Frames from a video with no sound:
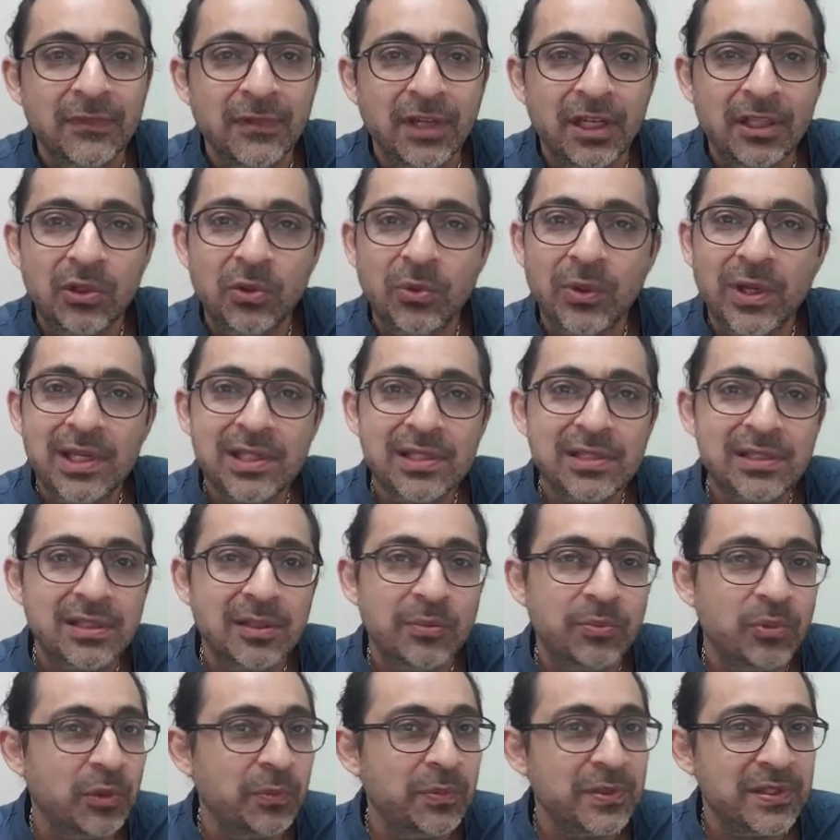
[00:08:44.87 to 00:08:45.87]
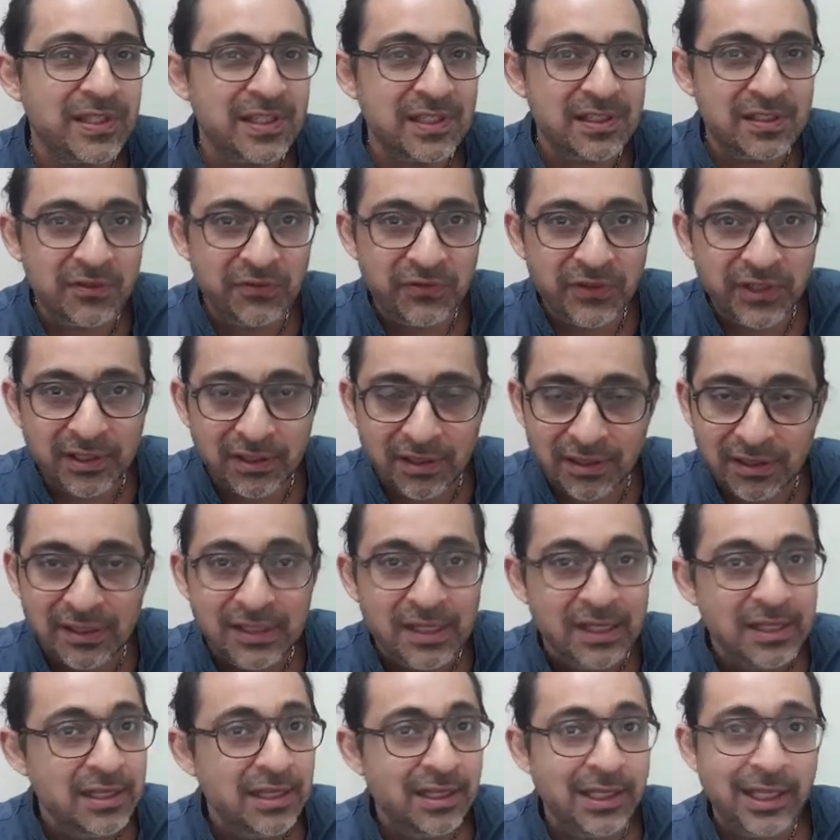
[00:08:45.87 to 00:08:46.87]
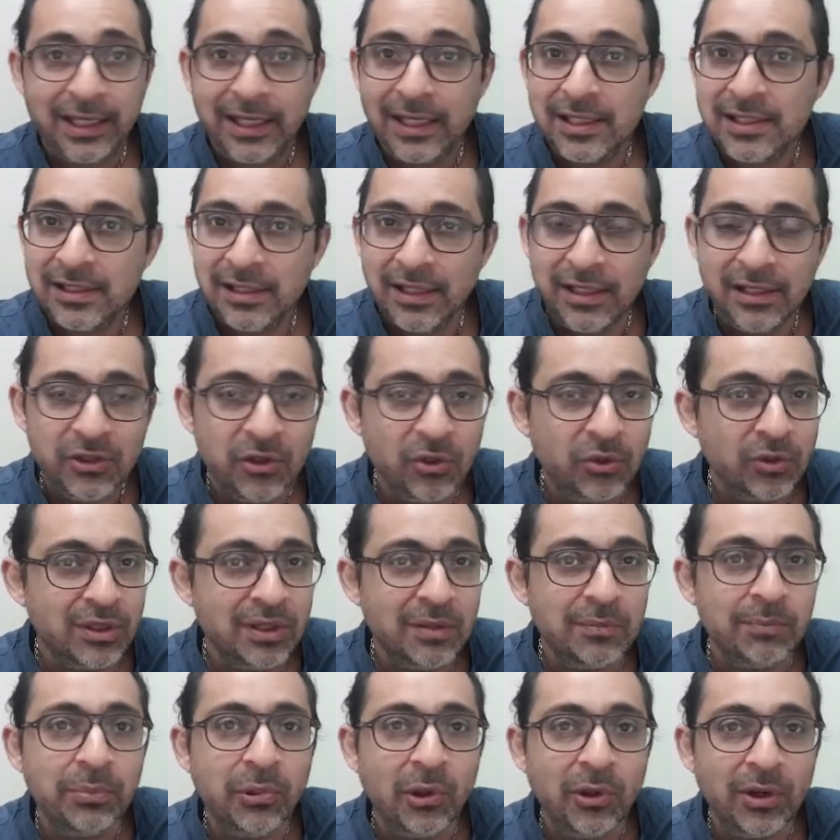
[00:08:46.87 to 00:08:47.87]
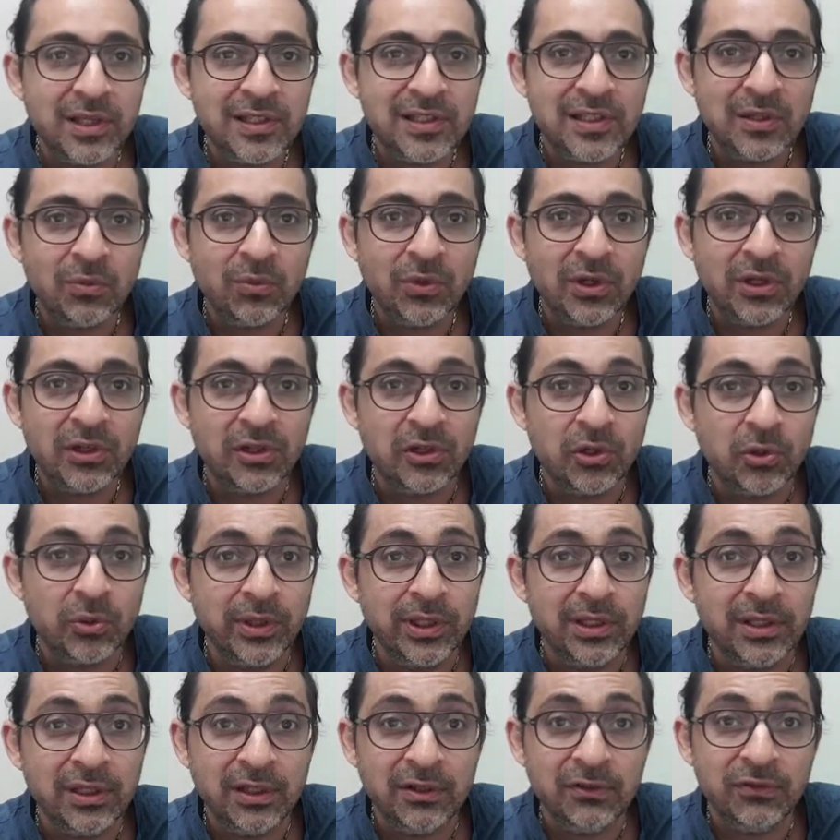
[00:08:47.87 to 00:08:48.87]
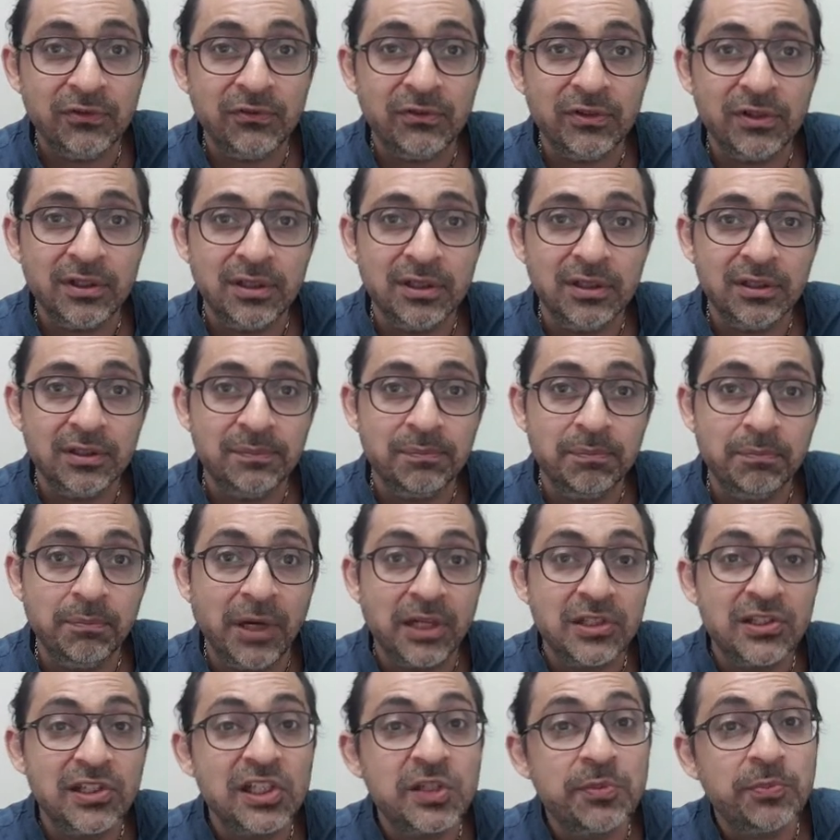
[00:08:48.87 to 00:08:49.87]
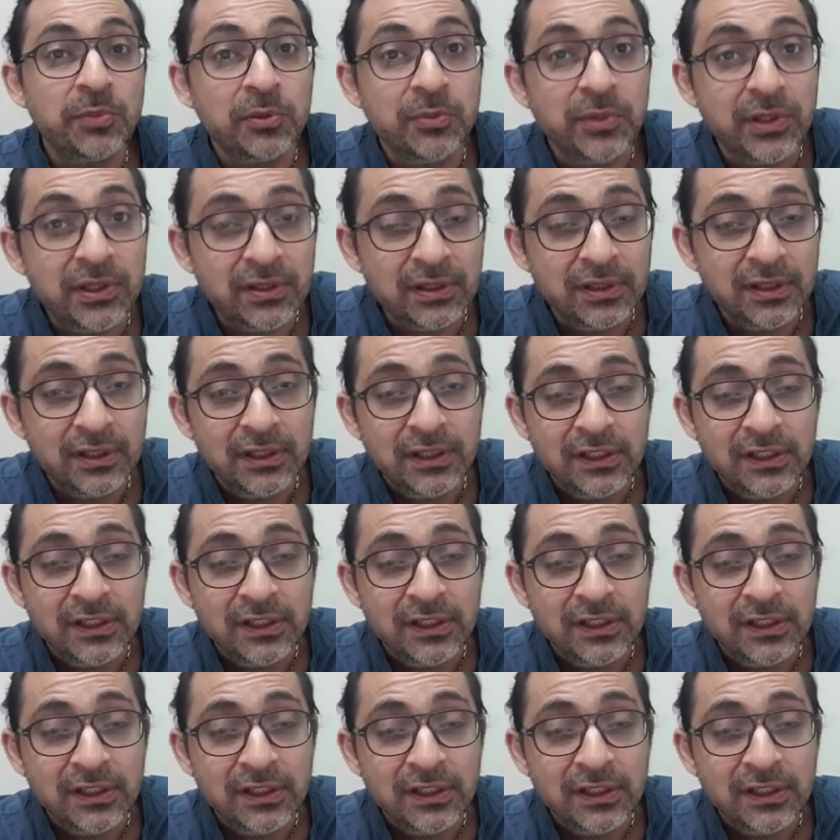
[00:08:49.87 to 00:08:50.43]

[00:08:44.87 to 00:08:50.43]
Otherwise, the purpose is defeated. Like I said, you could employ someone to do it if budgets permit.